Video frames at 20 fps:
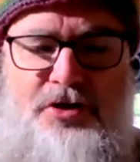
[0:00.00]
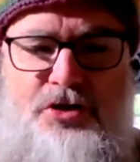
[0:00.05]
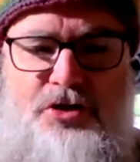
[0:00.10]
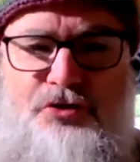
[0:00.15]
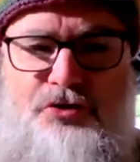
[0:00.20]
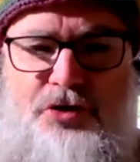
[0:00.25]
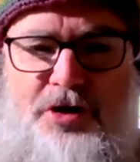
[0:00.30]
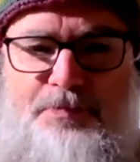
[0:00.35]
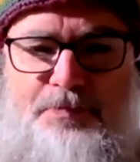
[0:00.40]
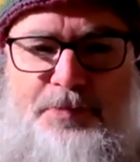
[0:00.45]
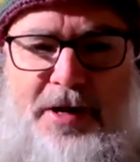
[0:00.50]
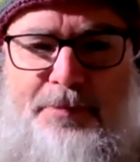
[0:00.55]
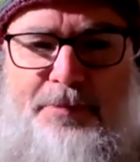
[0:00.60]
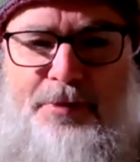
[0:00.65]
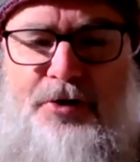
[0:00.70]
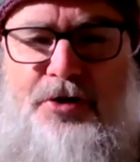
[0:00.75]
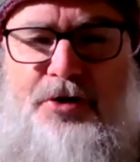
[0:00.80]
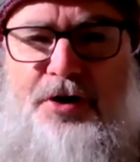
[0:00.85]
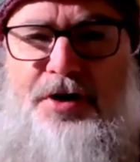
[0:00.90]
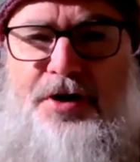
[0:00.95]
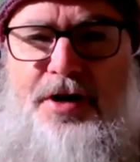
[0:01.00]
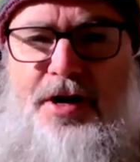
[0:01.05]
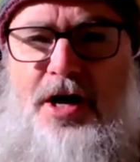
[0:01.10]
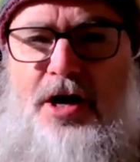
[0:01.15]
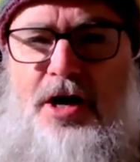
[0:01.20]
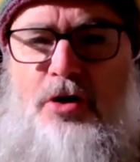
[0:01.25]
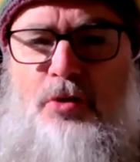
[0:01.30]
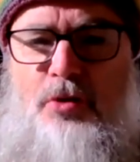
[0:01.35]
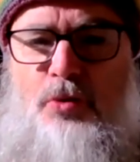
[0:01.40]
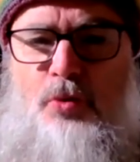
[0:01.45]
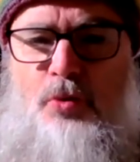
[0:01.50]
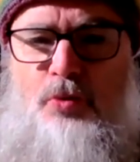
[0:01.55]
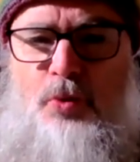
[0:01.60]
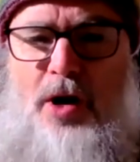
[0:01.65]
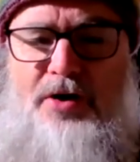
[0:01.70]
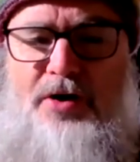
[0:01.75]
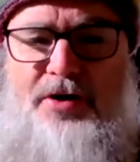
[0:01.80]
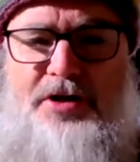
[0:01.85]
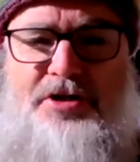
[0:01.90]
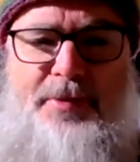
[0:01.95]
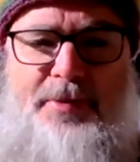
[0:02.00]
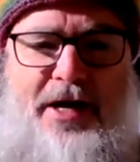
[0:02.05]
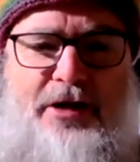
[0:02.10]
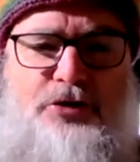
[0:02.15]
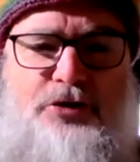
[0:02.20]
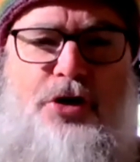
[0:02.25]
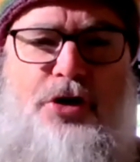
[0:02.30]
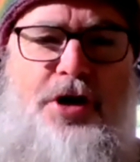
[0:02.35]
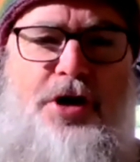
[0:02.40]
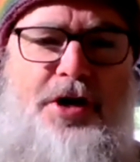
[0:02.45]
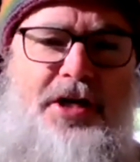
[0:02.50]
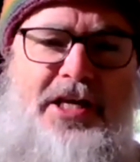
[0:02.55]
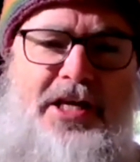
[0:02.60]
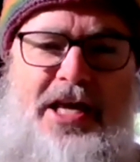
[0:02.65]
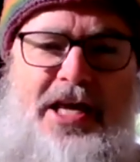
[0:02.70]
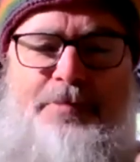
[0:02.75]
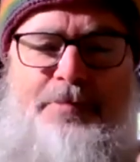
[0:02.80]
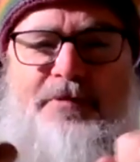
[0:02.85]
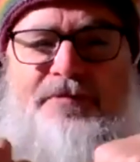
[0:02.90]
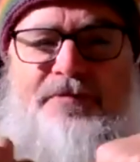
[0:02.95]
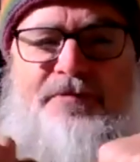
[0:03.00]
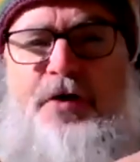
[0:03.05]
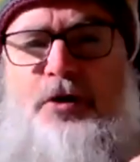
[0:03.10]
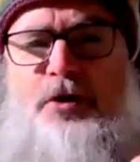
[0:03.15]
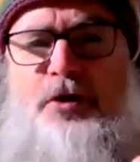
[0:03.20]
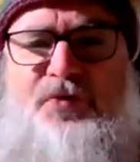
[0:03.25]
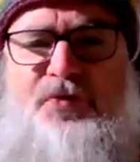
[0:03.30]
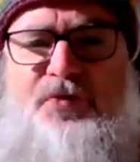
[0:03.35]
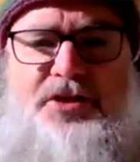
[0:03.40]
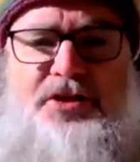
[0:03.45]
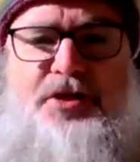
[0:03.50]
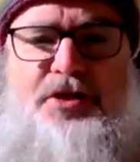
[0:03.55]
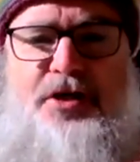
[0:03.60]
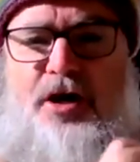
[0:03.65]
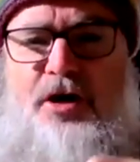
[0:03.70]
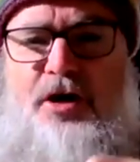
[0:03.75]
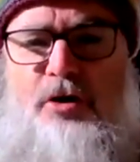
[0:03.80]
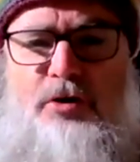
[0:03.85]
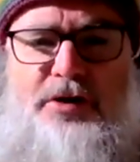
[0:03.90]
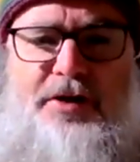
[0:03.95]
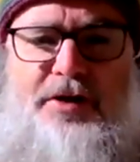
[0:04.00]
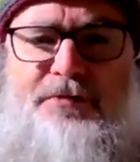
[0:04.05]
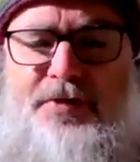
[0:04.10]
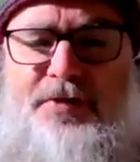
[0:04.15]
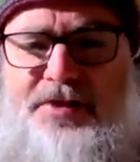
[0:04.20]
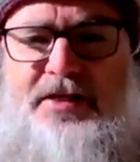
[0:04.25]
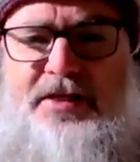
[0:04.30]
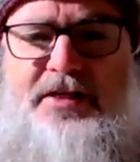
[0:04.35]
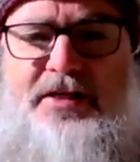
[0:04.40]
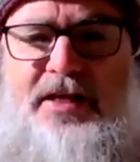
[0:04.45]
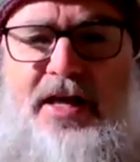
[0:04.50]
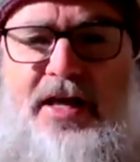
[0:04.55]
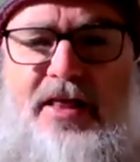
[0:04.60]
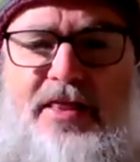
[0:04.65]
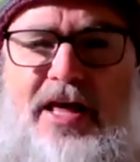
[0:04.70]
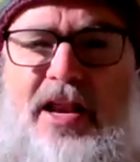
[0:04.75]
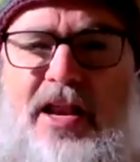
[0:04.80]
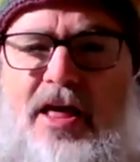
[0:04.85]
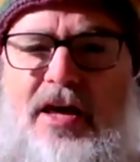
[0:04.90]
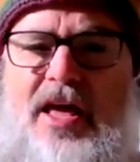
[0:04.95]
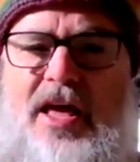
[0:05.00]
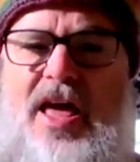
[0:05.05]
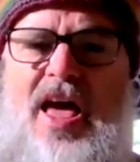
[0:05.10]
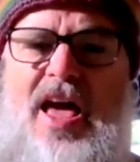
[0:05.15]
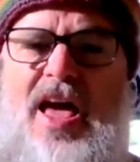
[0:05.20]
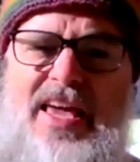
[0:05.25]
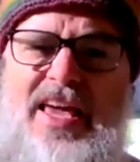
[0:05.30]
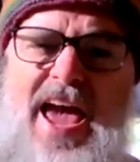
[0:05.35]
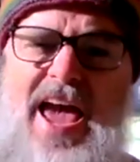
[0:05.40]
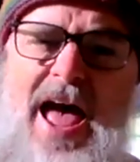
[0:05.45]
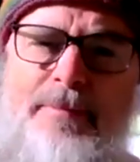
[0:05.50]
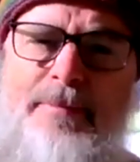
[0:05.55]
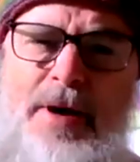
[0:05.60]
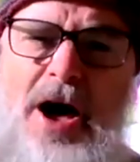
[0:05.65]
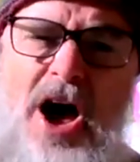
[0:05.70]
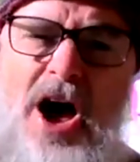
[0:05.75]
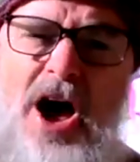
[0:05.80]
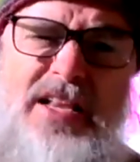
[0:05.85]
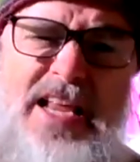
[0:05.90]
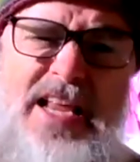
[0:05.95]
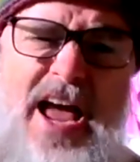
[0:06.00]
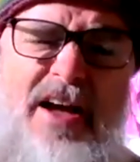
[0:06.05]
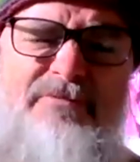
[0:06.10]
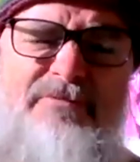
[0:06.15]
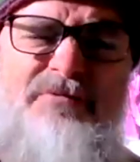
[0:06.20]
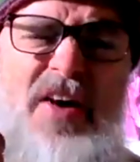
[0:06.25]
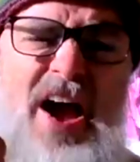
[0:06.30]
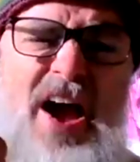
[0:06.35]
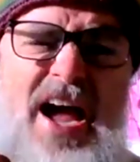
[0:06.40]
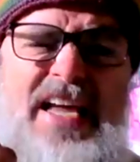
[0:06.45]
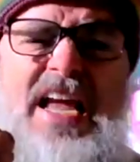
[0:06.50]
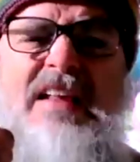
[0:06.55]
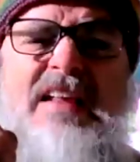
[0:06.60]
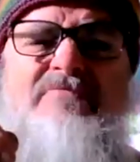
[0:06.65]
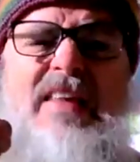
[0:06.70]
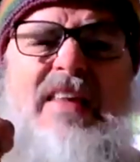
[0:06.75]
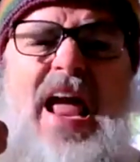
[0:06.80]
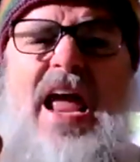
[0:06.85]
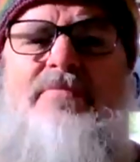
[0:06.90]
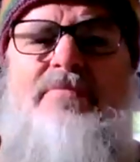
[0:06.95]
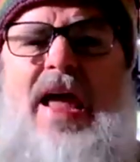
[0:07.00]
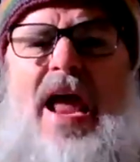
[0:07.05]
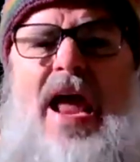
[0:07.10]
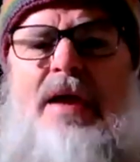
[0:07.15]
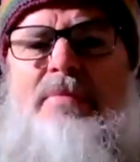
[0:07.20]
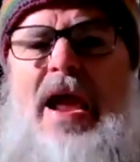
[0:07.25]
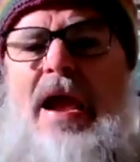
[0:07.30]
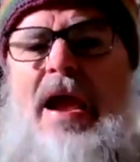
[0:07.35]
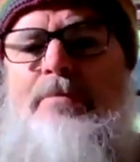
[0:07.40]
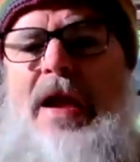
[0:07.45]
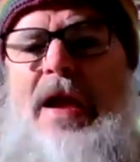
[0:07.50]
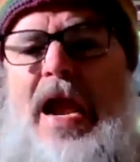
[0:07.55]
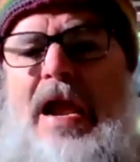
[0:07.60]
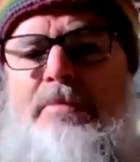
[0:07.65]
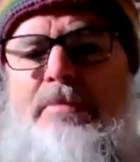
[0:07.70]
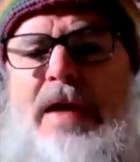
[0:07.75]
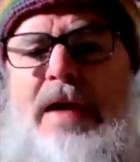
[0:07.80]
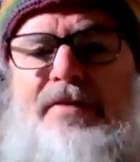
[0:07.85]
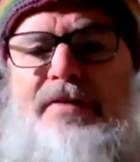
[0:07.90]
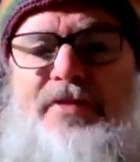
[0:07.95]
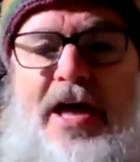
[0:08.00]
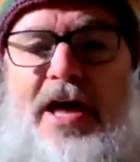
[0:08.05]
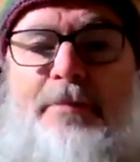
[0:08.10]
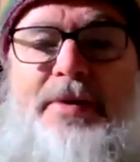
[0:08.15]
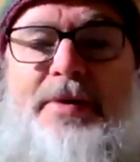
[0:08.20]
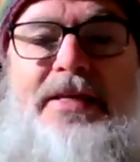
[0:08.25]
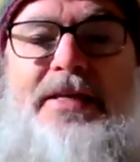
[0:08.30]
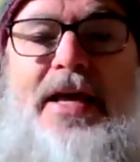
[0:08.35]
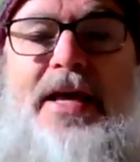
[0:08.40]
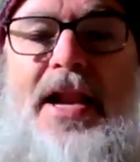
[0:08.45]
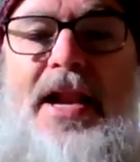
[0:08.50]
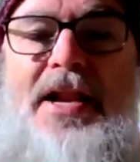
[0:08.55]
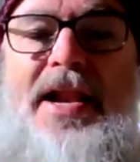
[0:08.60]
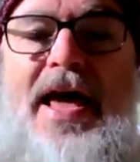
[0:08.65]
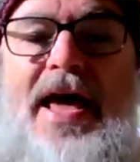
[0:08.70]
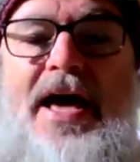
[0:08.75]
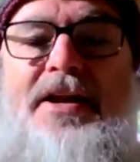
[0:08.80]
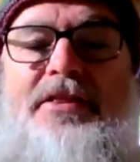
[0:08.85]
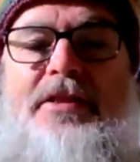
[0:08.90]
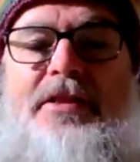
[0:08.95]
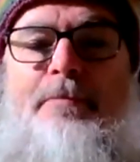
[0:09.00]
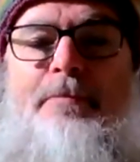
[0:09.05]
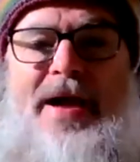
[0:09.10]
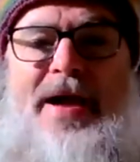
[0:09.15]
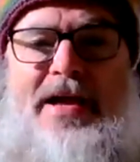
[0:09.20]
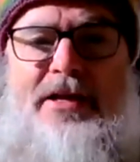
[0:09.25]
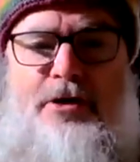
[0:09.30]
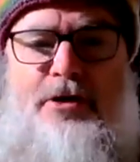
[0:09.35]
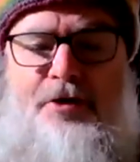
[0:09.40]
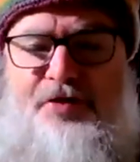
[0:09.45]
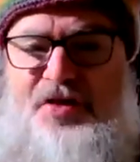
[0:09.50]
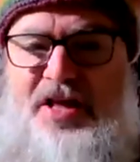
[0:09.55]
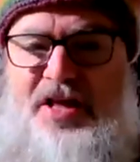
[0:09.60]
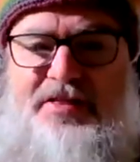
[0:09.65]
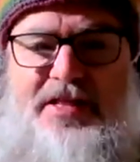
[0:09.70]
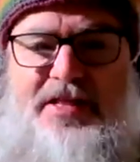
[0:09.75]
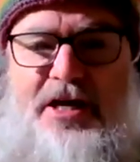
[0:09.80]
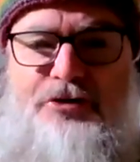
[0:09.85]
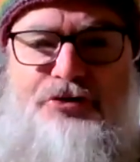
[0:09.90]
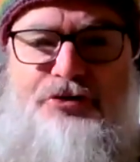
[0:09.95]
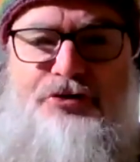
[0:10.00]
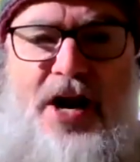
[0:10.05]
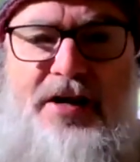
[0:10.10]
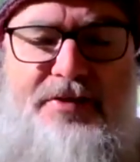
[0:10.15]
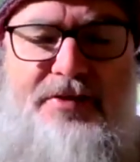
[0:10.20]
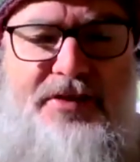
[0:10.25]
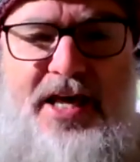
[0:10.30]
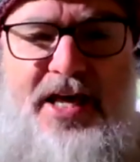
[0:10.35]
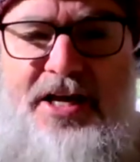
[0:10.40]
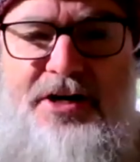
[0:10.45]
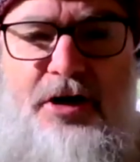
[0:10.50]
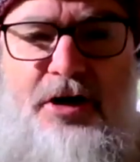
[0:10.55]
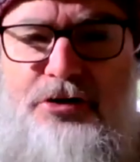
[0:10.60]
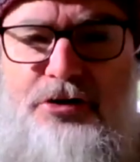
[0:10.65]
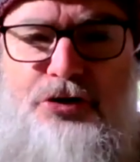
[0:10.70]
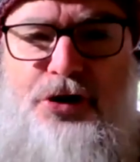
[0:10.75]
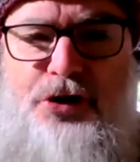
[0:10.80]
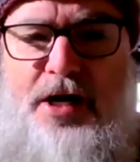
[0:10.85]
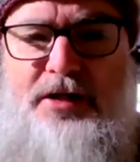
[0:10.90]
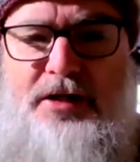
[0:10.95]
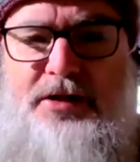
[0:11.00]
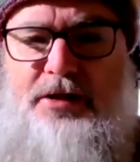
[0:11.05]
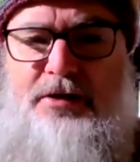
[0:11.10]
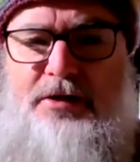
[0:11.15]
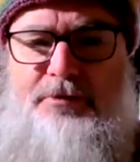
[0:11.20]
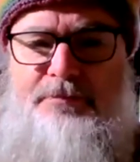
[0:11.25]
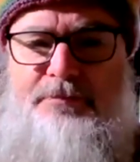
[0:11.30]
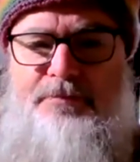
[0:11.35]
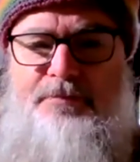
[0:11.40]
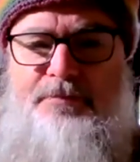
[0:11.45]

Street people got no worries about trying to keep a false face and hold everything together. They're like, come on, you fucking... They'll be yelling out at the bank. You'll think they're drunk. They're not drunk.